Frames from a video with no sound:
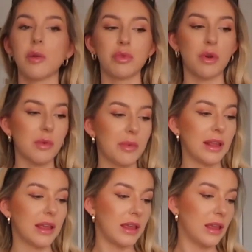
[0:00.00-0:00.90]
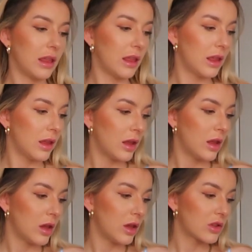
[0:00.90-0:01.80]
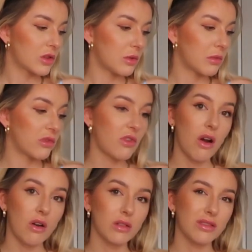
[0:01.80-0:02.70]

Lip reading: probably some dark,